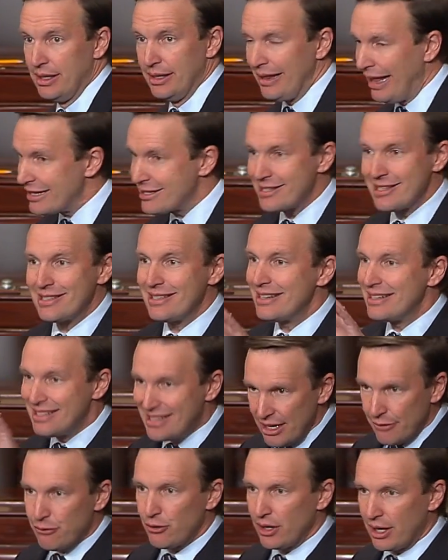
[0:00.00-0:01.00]
That's just a
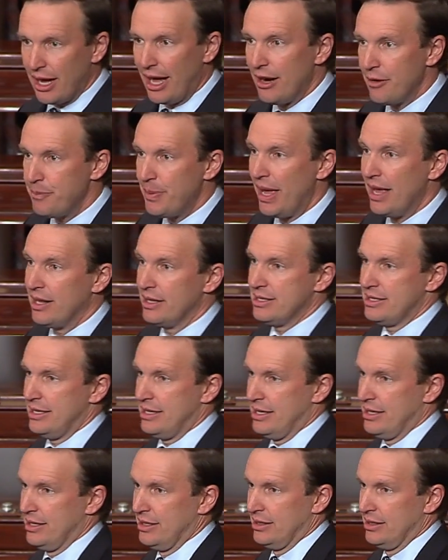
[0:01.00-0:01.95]
different kind of penalty